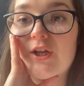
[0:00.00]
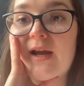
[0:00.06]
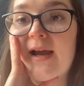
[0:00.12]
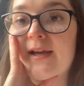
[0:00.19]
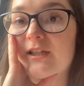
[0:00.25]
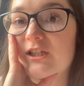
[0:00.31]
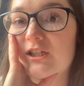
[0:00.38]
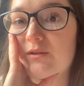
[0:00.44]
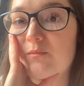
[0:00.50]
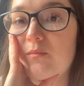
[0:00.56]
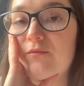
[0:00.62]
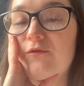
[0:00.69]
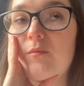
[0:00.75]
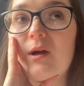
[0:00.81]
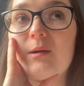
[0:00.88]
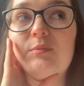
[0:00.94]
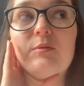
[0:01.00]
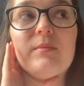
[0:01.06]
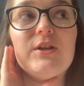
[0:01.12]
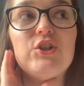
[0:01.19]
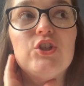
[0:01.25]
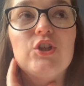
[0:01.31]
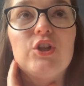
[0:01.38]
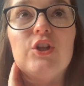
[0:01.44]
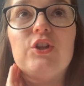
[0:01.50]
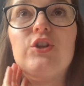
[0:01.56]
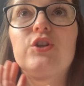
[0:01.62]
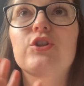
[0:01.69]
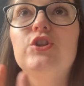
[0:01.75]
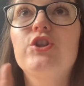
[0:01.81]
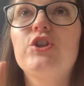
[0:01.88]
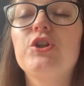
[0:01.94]
asked for my
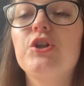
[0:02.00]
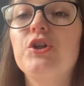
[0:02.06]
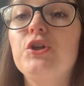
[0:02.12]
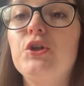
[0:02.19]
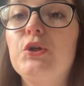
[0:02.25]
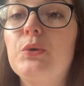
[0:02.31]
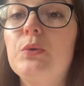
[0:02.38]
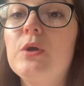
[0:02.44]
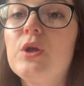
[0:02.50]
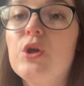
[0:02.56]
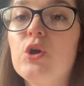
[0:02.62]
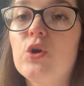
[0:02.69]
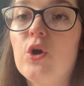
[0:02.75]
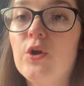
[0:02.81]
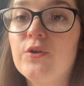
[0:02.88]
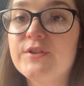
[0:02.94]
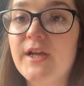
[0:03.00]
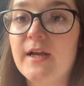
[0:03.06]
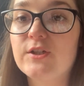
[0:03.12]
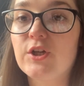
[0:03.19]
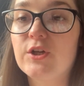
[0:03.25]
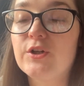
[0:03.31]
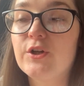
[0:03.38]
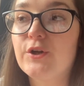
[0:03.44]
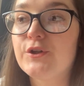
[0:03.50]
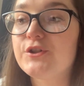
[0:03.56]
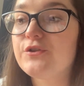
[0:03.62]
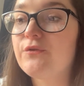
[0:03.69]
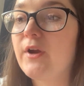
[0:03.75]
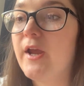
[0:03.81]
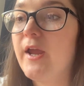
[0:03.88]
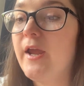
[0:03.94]
permission to contact her nursery.